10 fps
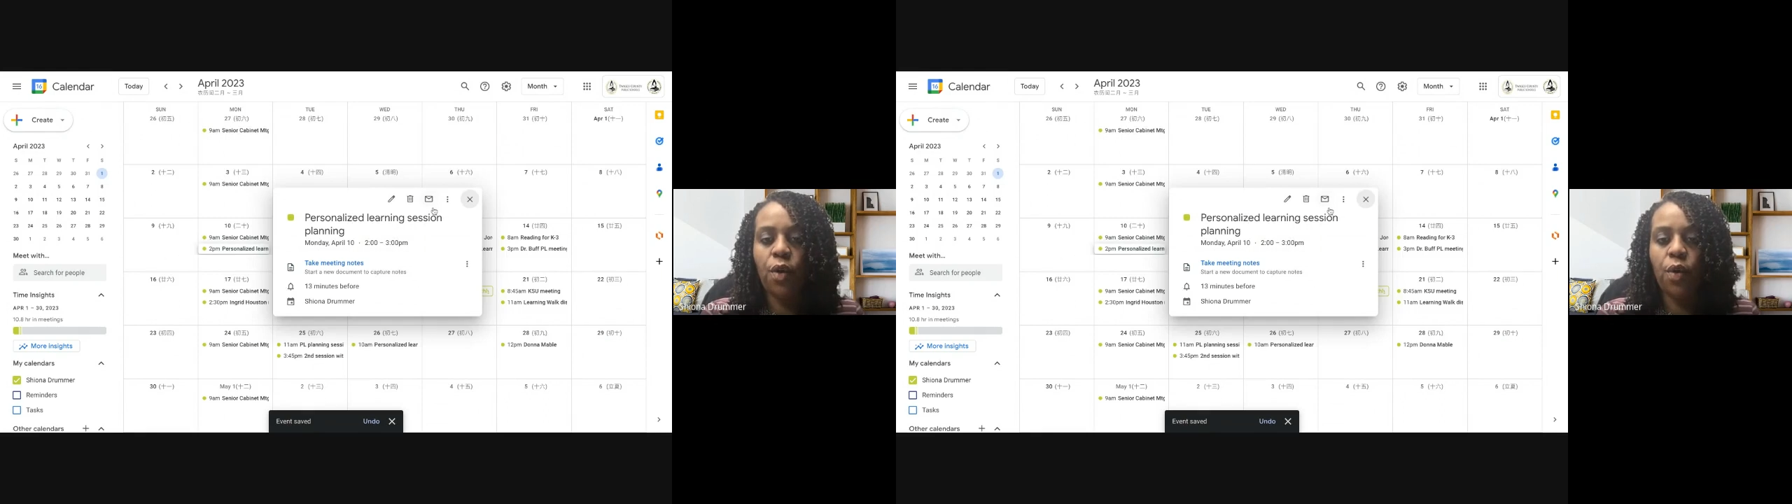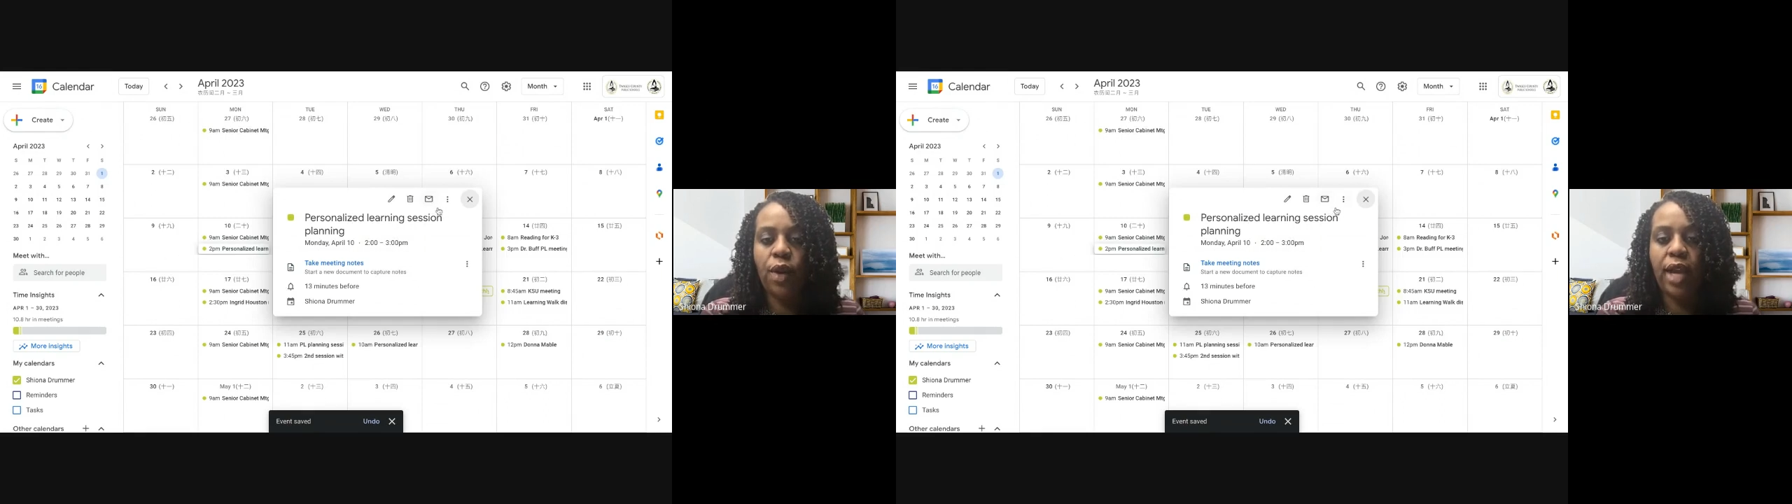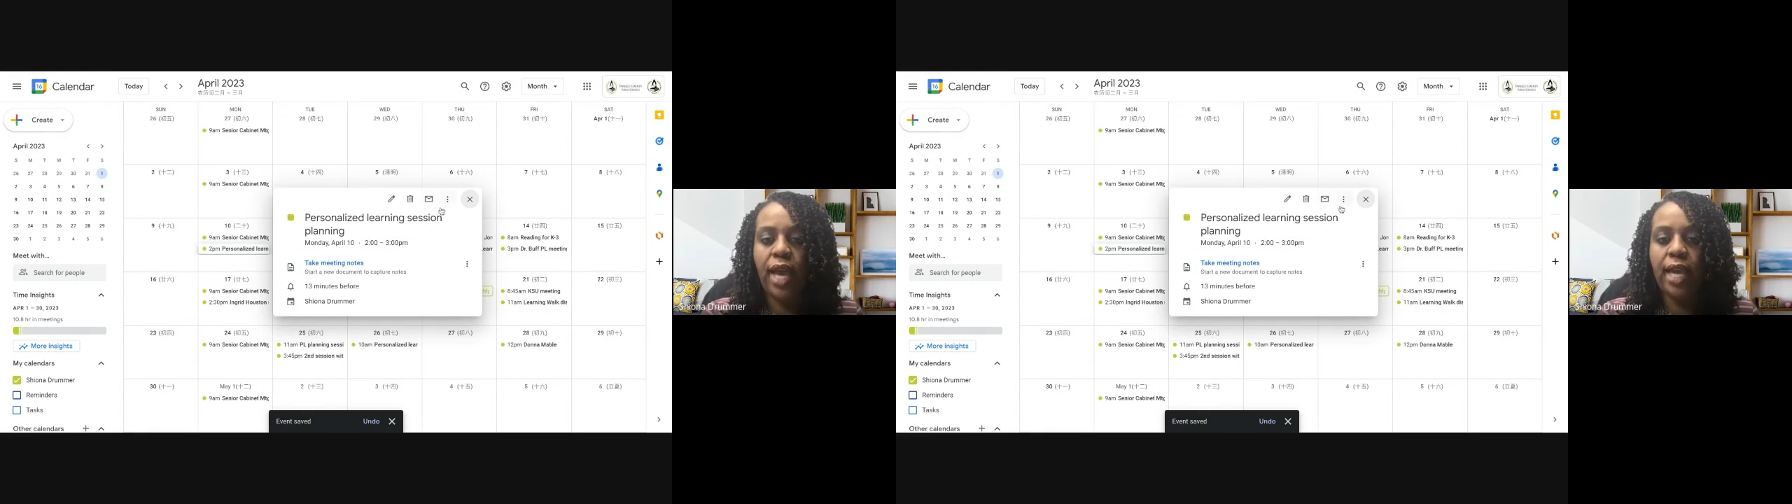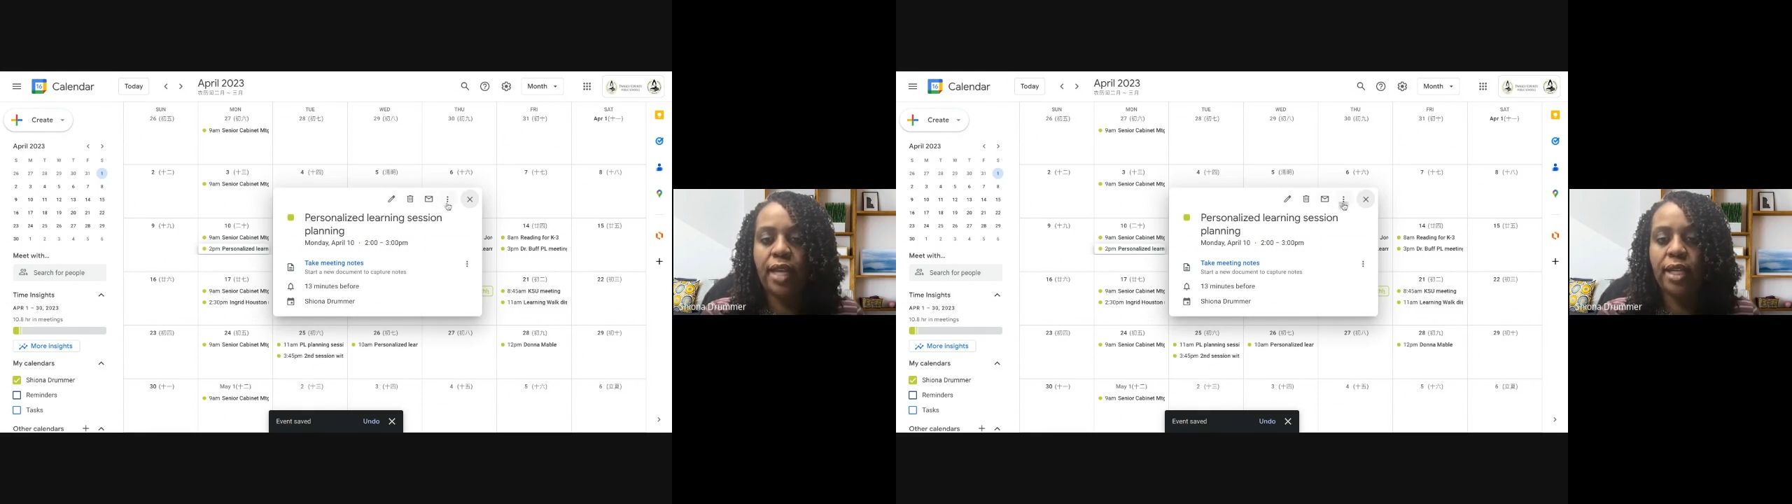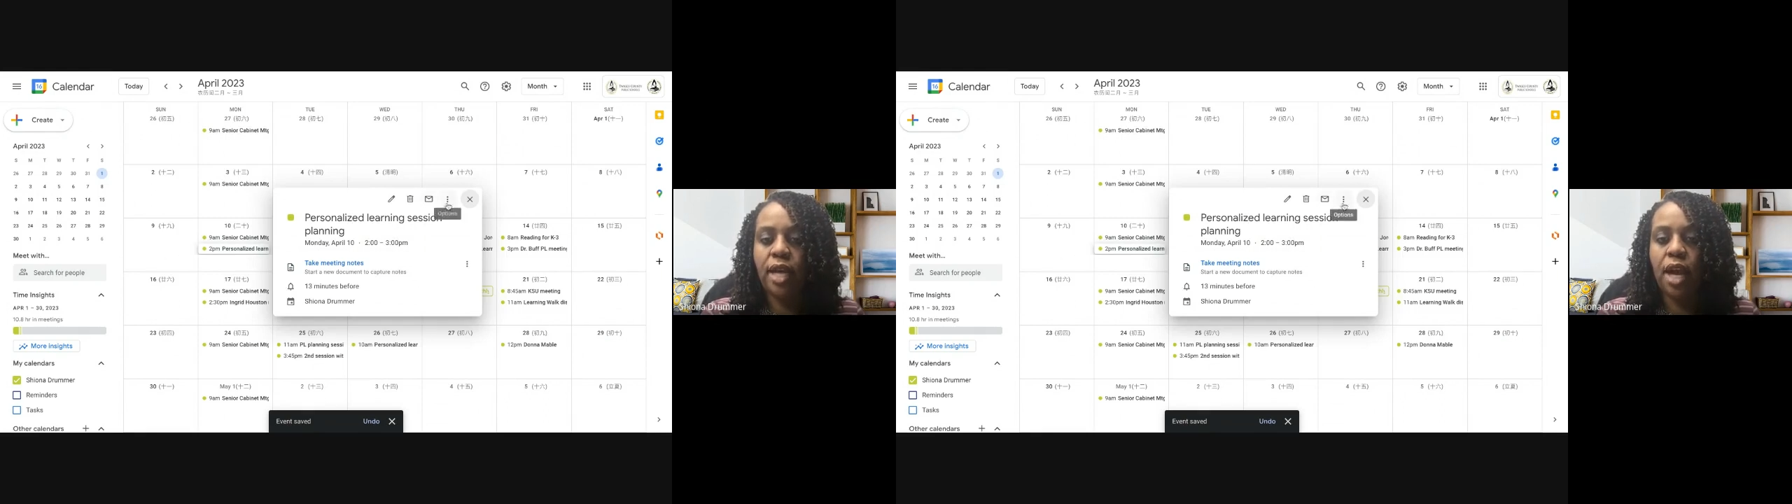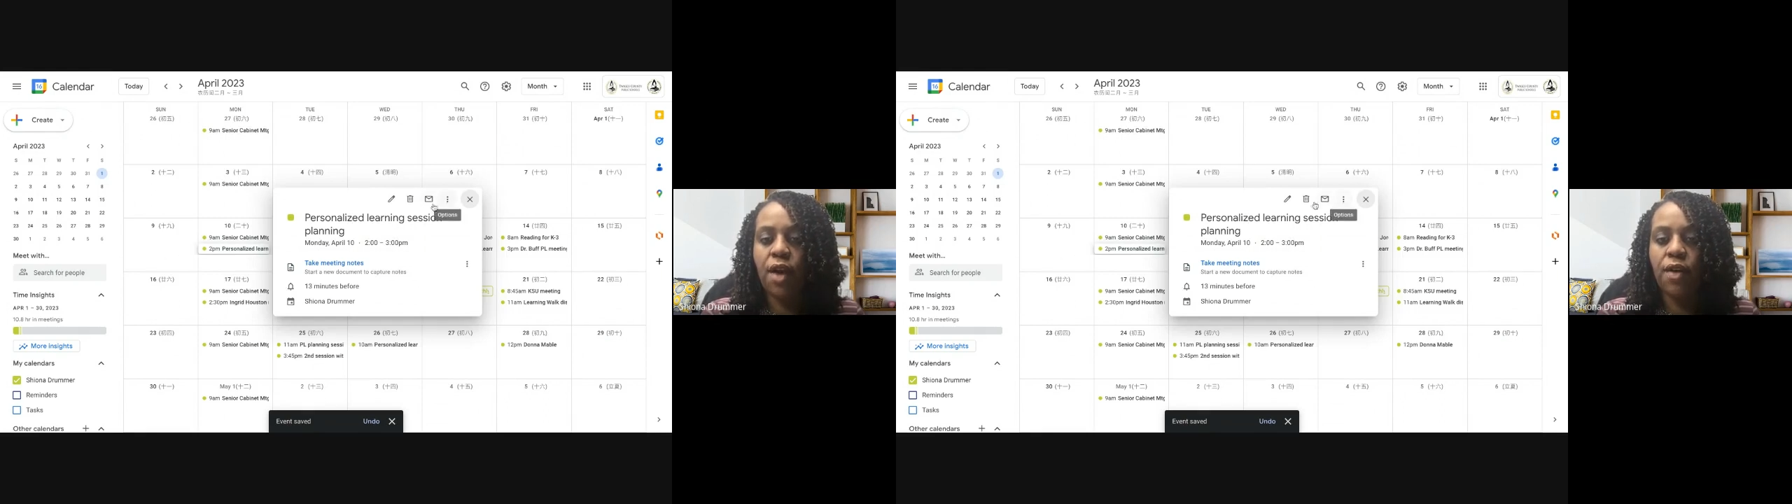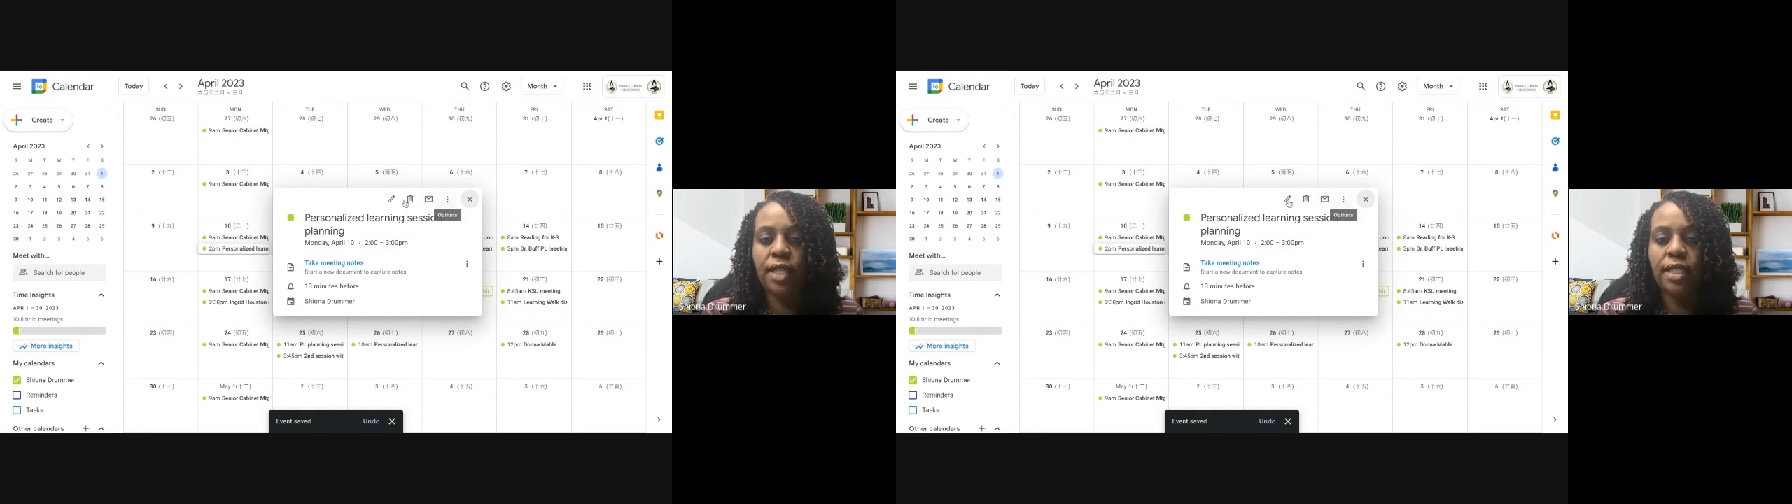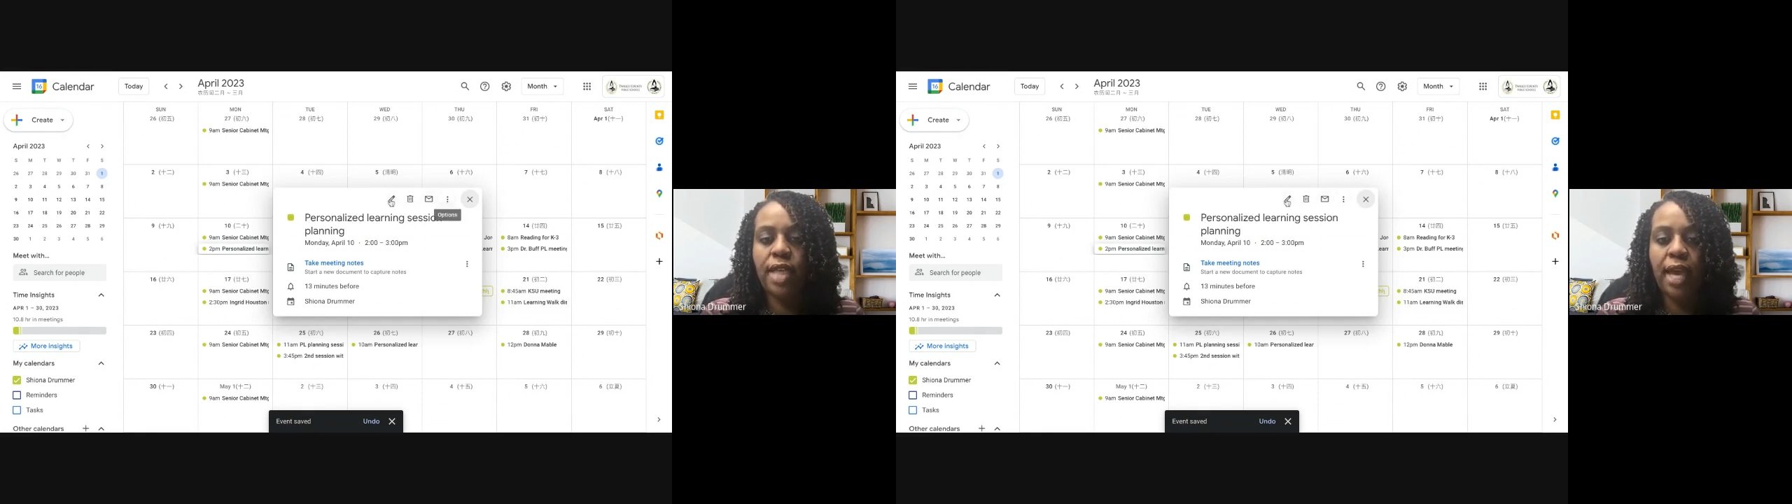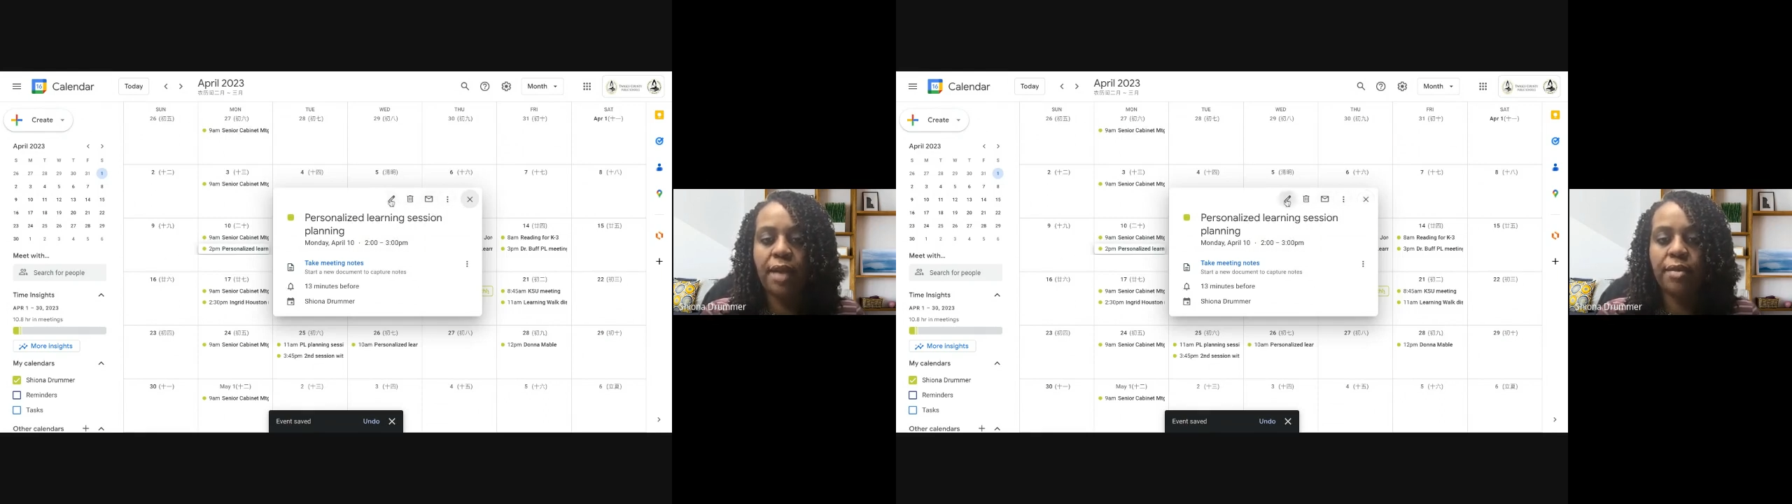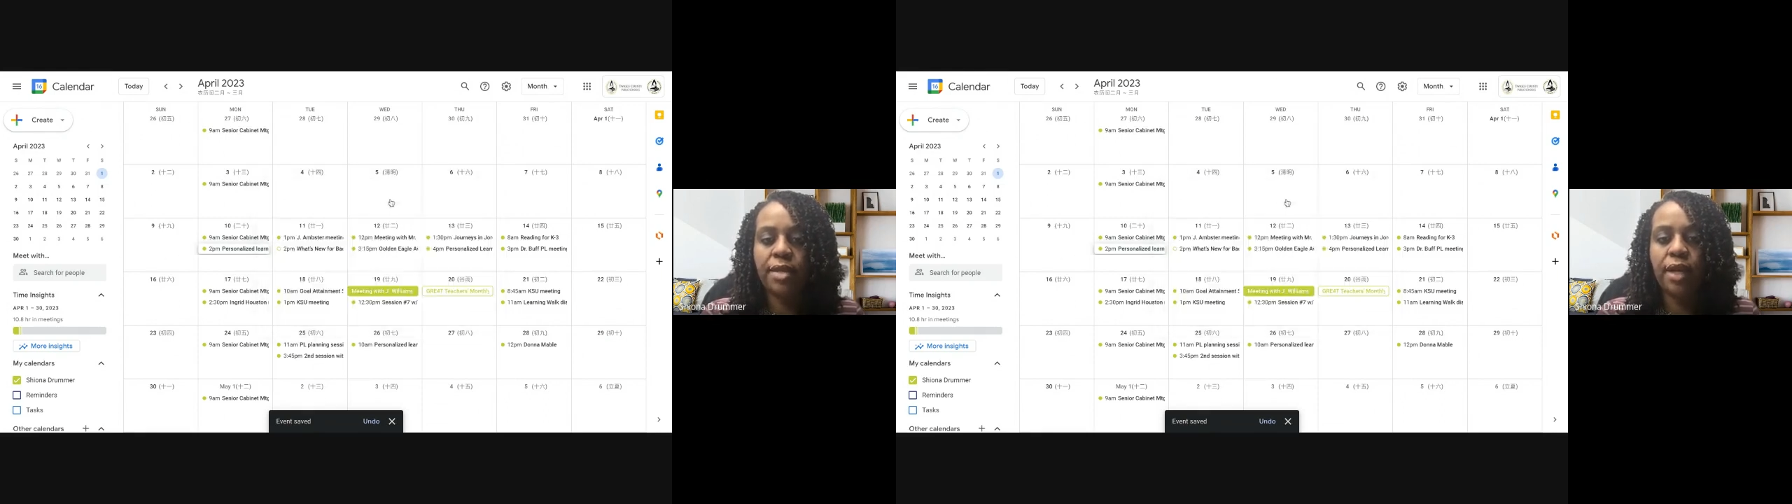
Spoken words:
what I'd already typed.